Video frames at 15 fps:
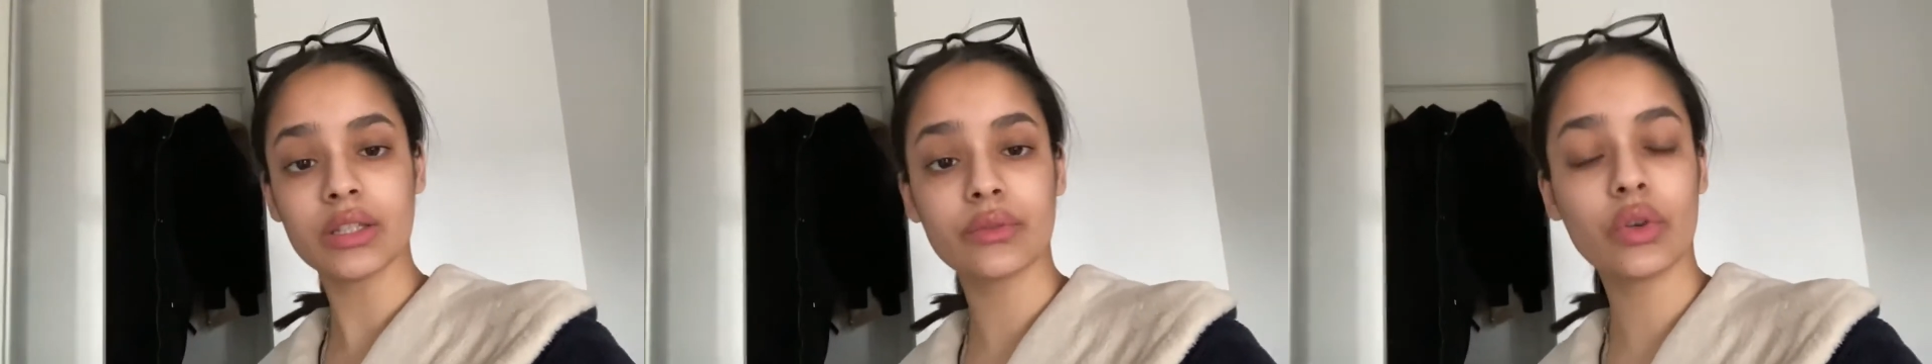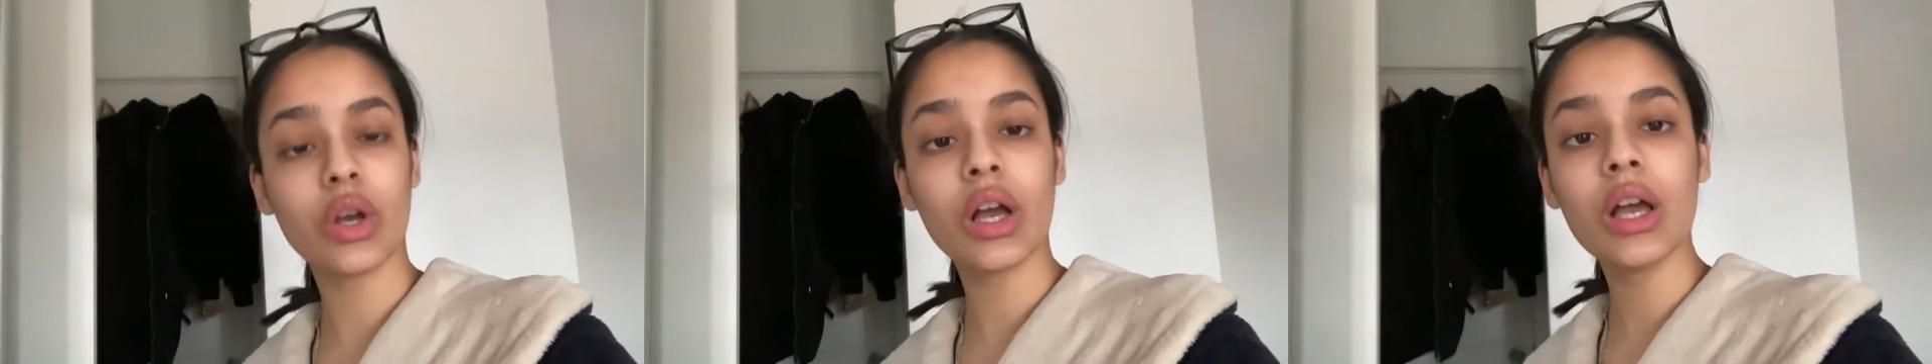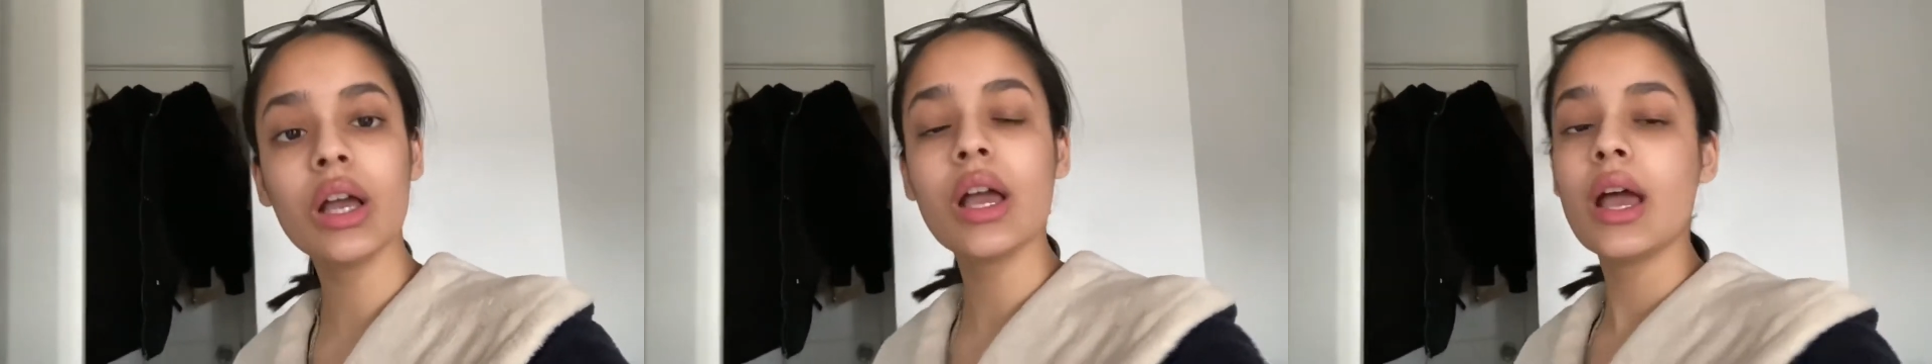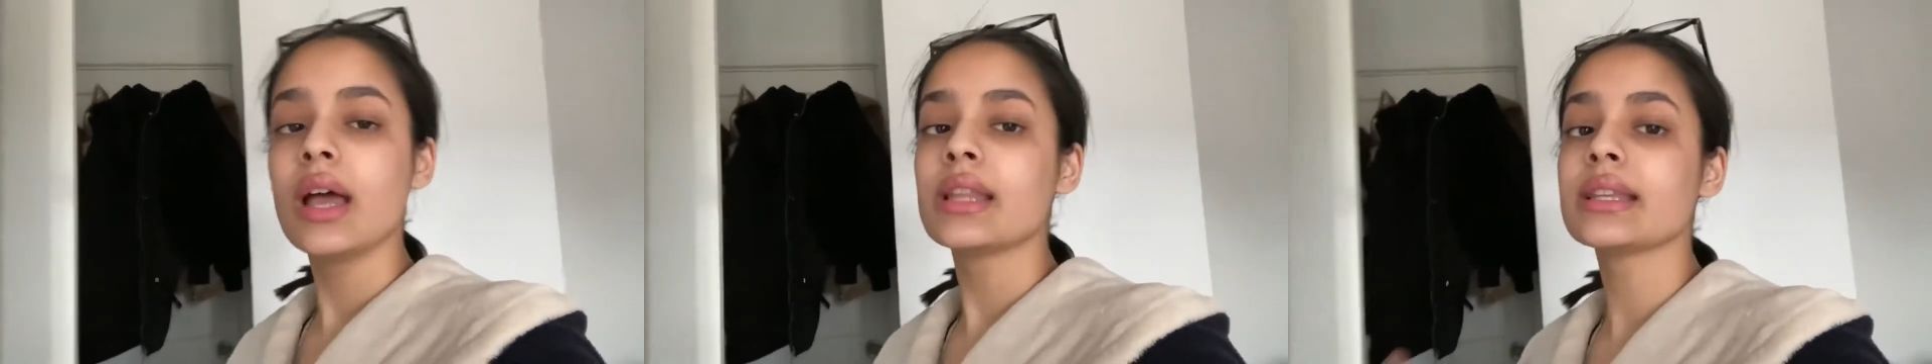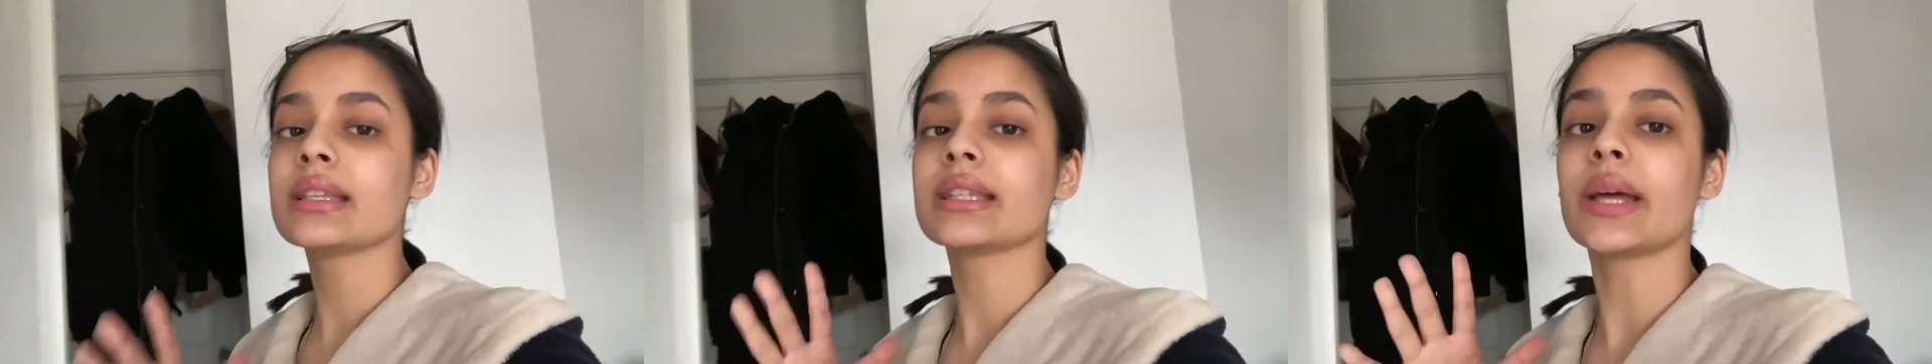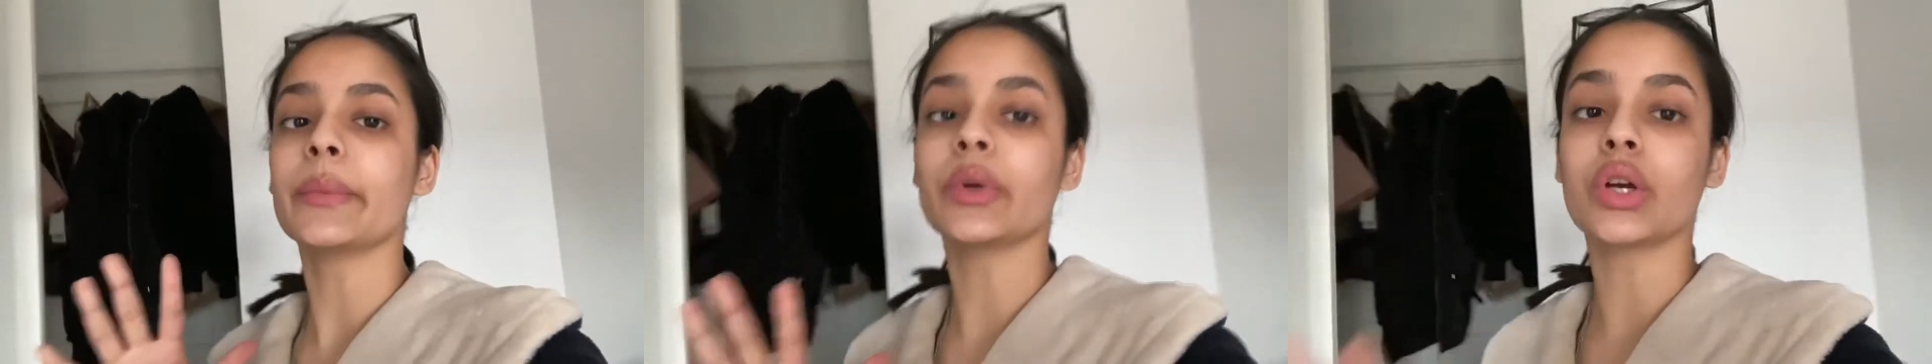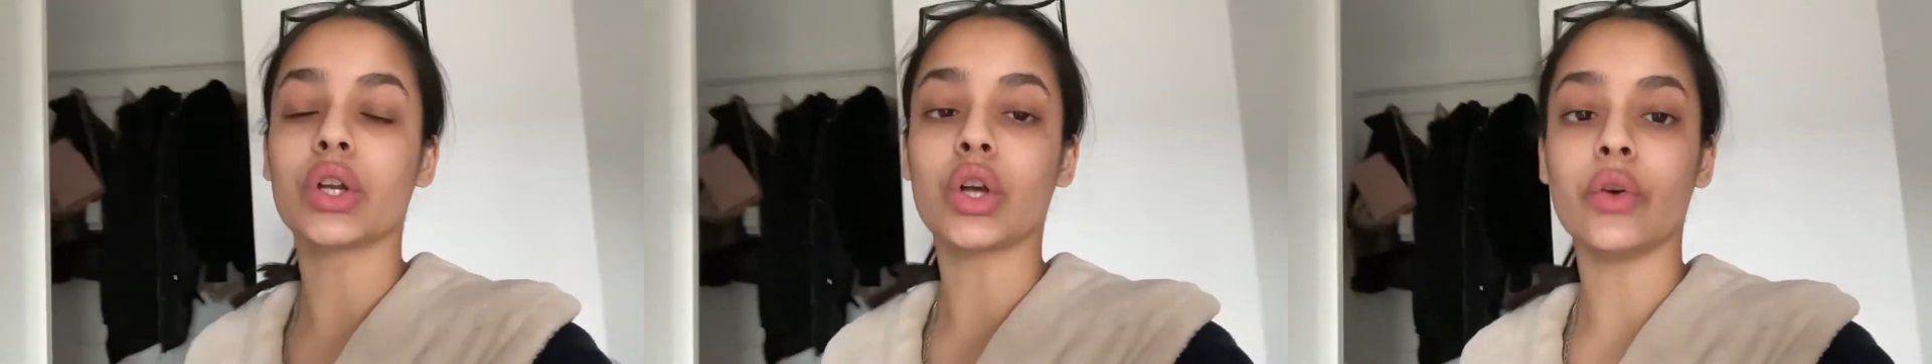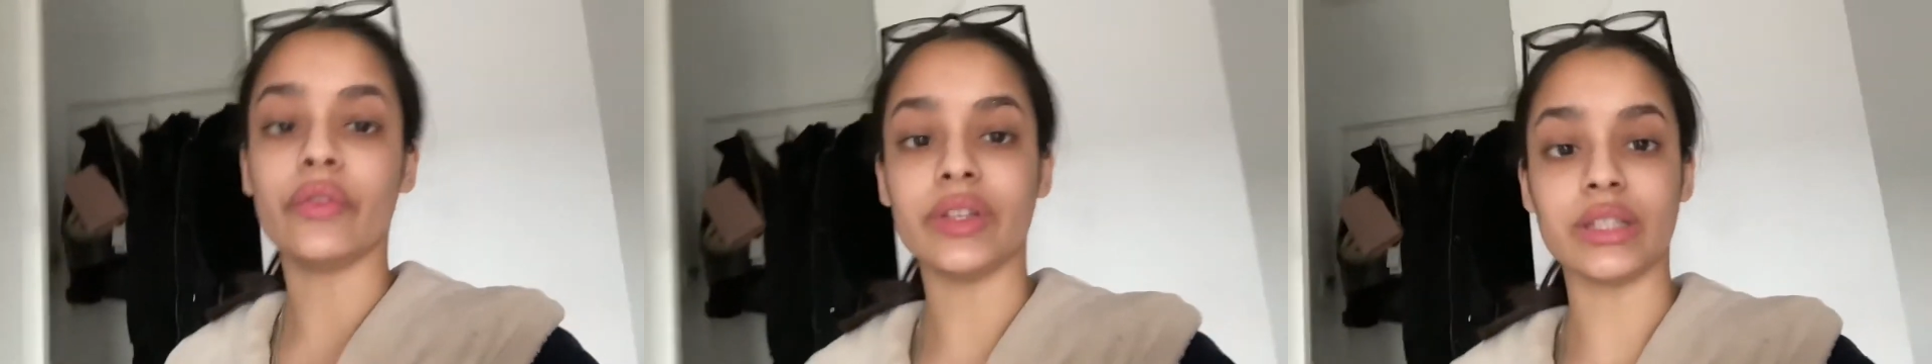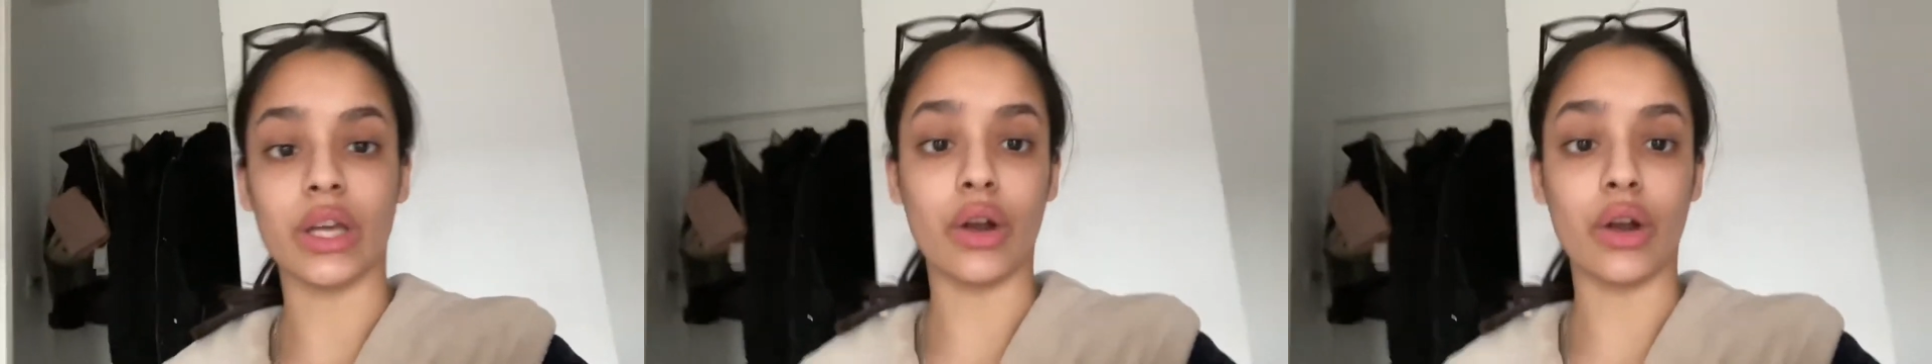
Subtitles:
for her? This time we're gonna go visit her